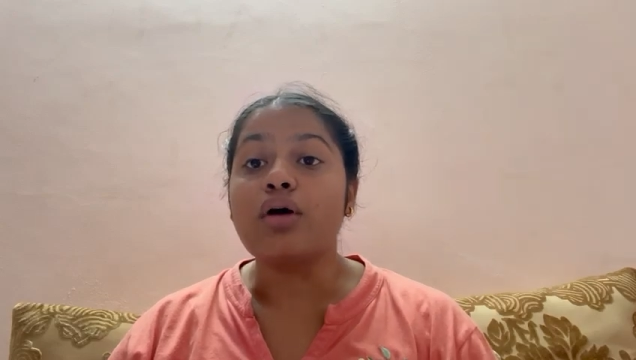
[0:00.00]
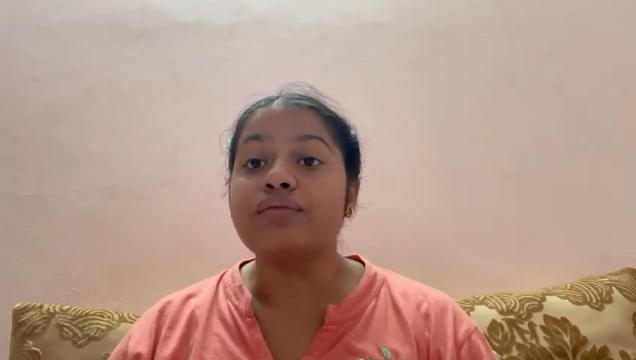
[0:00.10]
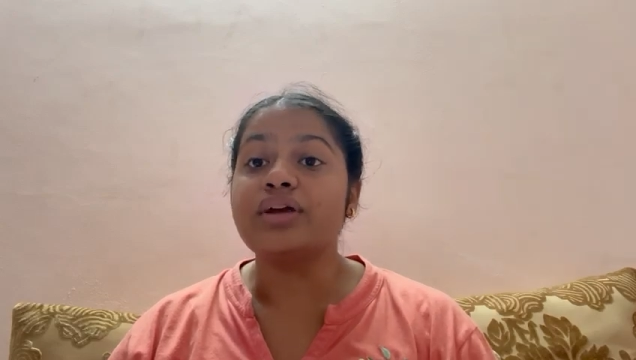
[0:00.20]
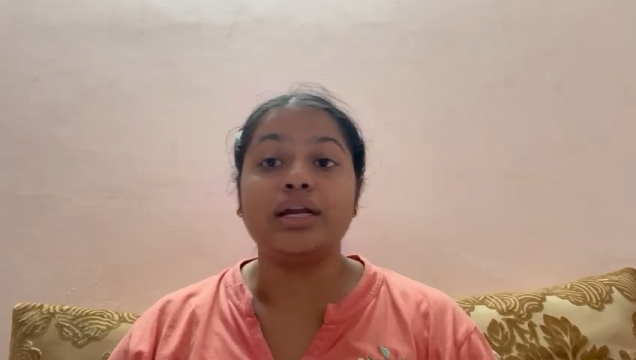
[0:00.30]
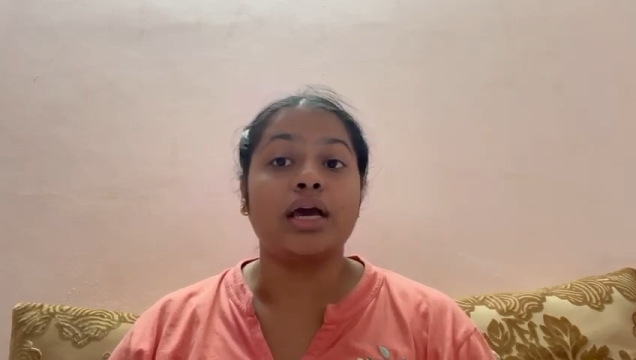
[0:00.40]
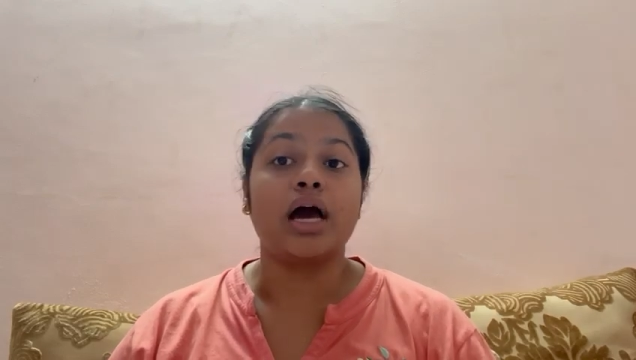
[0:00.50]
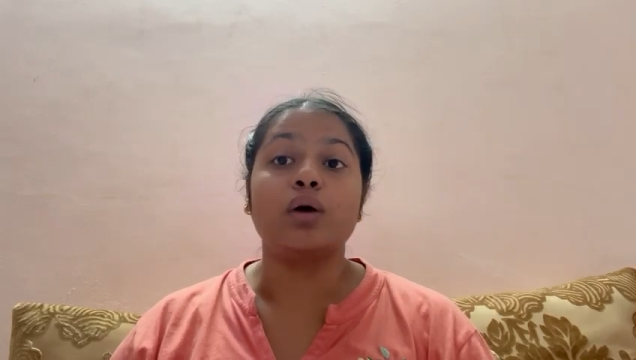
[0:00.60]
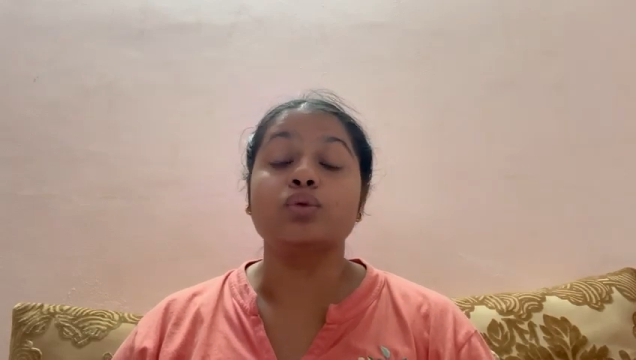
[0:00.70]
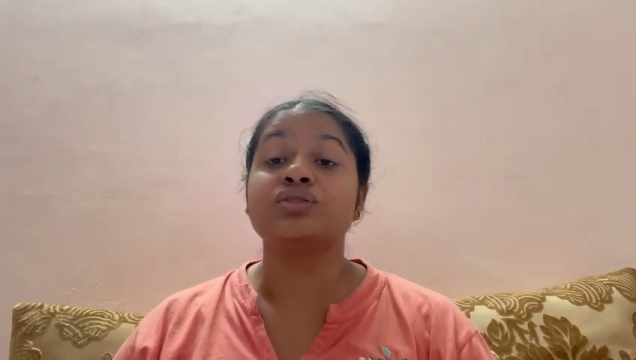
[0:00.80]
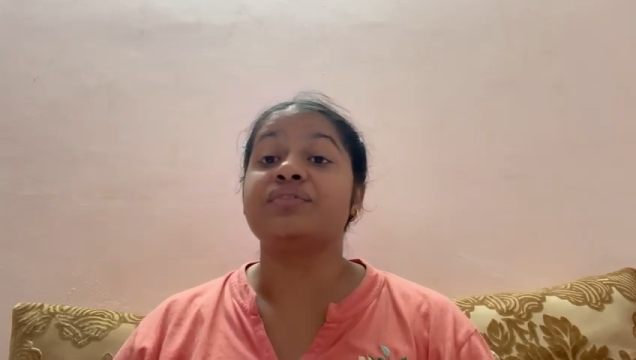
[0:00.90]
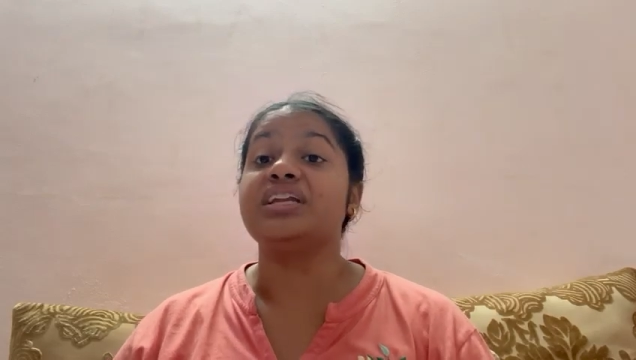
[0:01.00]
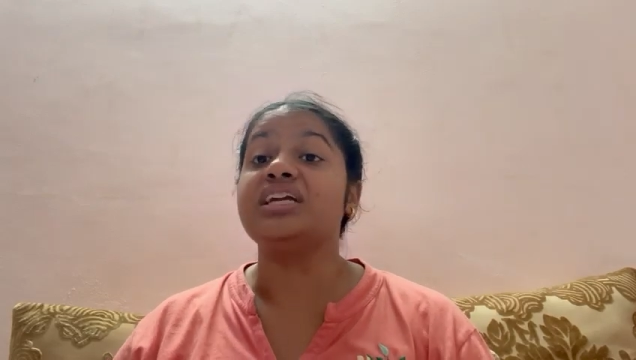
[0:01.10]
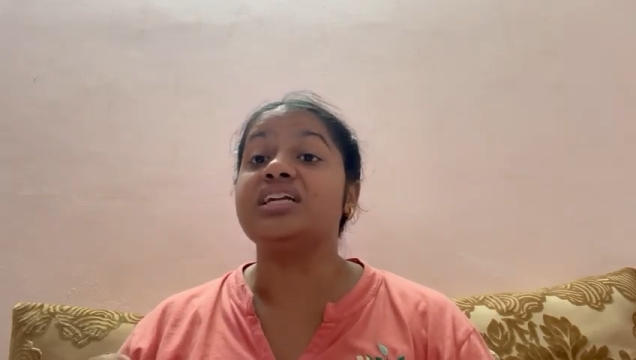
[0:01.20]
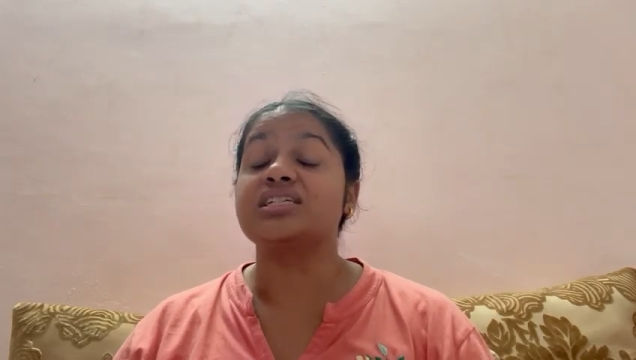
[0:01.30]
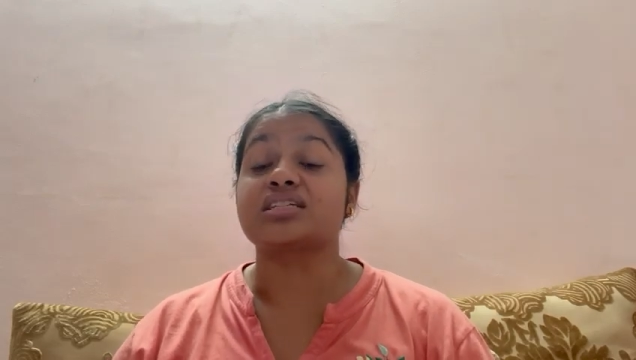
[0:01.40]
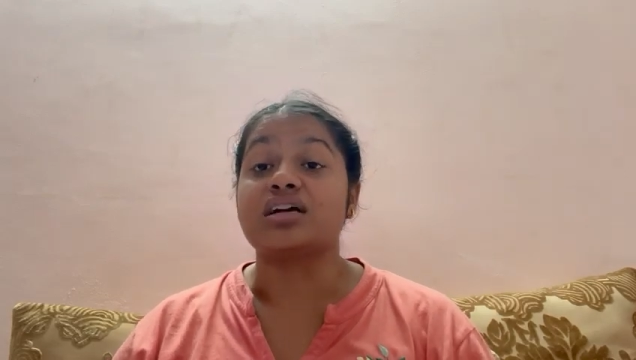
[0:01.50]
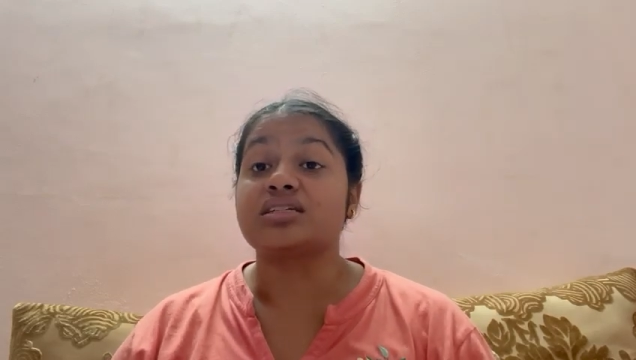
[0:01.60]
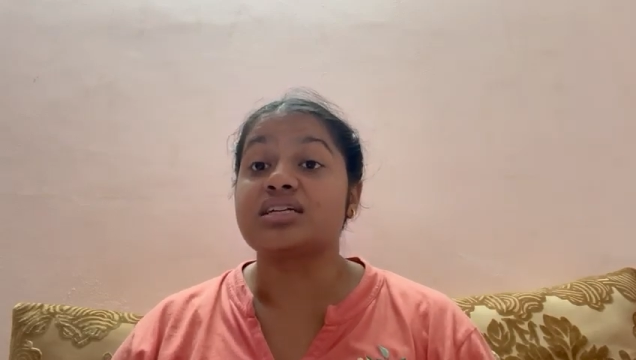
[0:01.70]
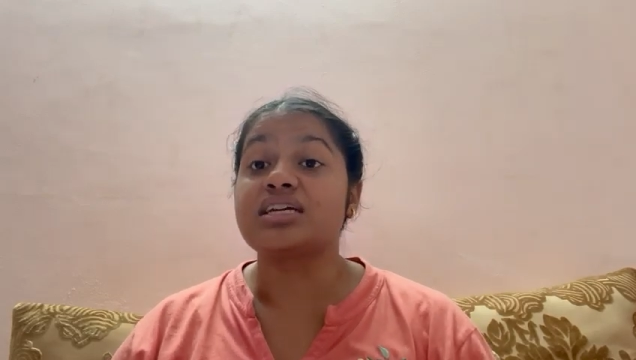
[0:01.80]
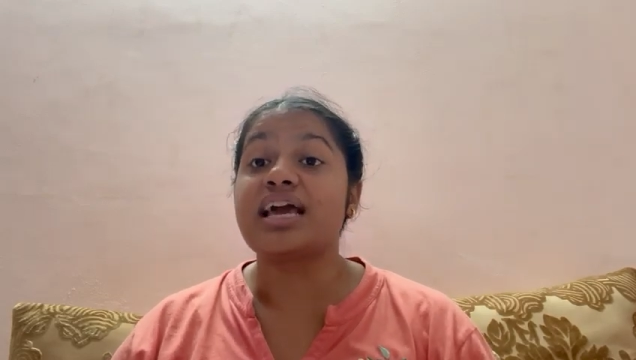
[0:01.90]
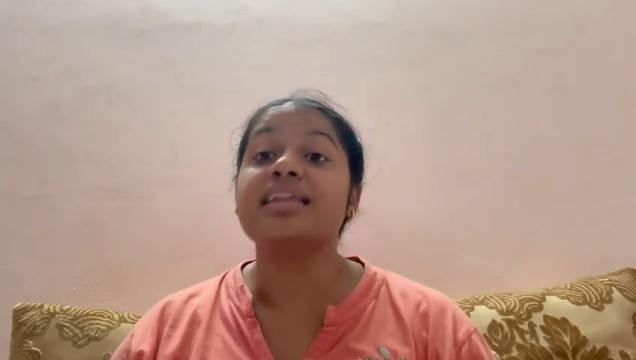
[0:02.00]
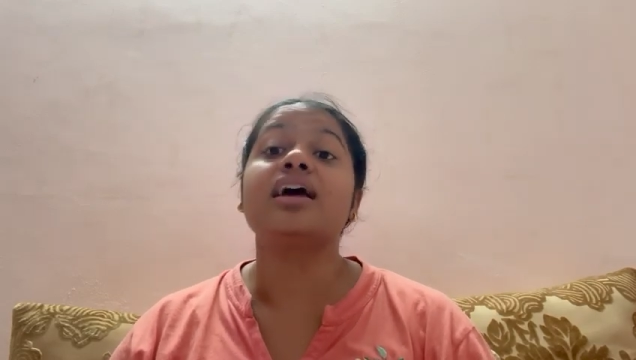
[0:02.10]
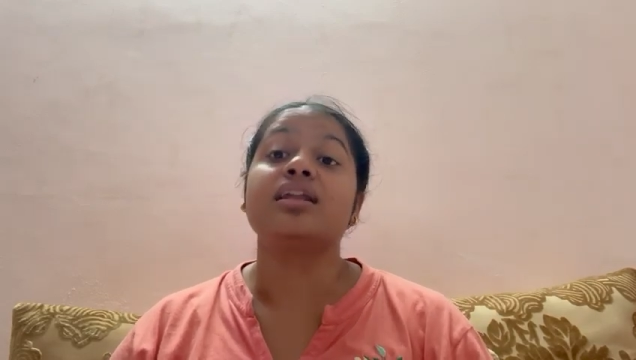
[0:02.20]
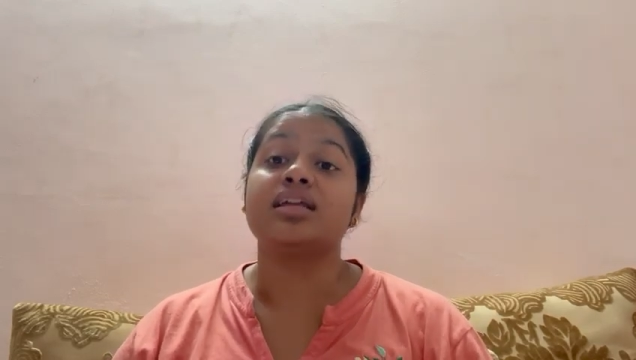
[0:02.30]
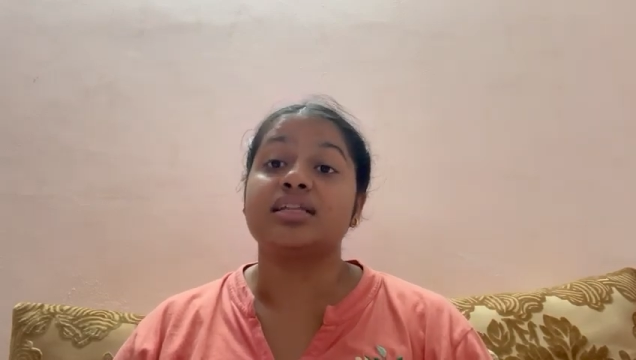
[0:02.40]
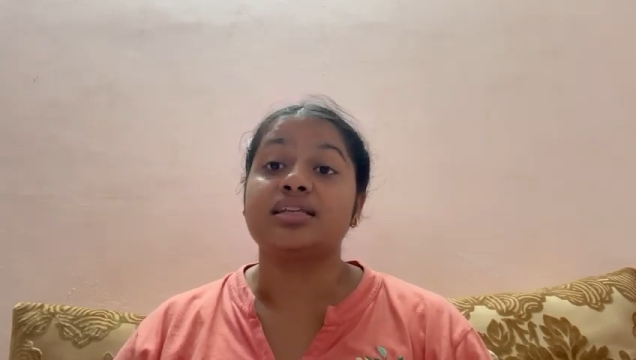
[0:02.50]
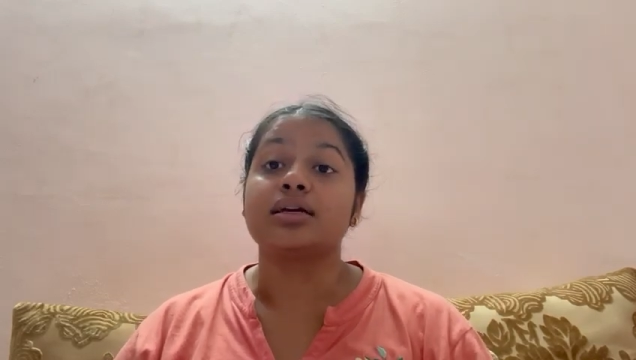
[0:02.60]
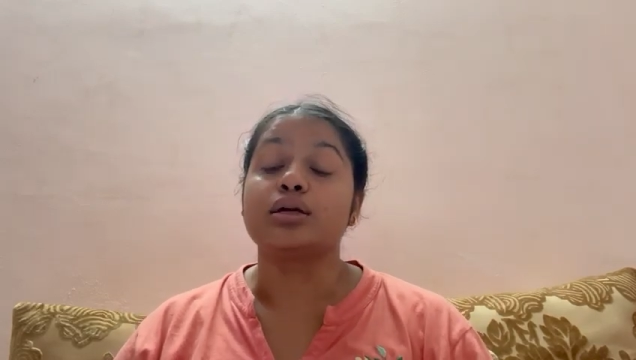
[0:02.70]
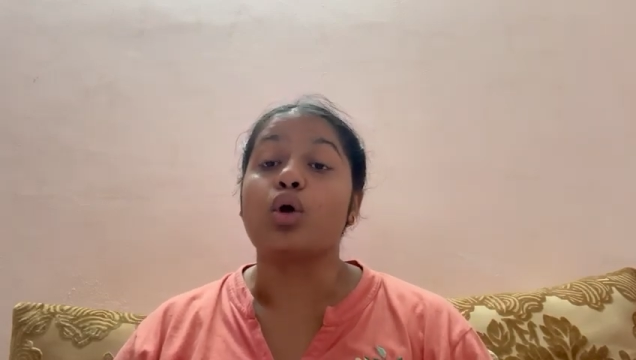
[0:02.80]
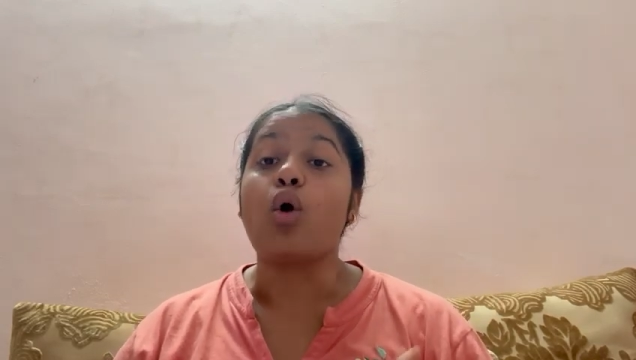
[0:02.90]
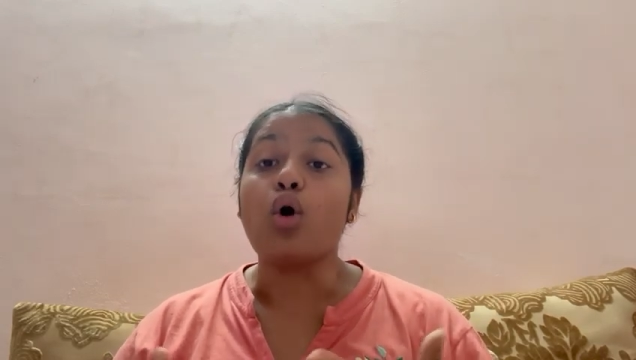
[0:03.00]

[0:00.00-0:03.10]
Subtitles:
of India was very disgusting and unethical.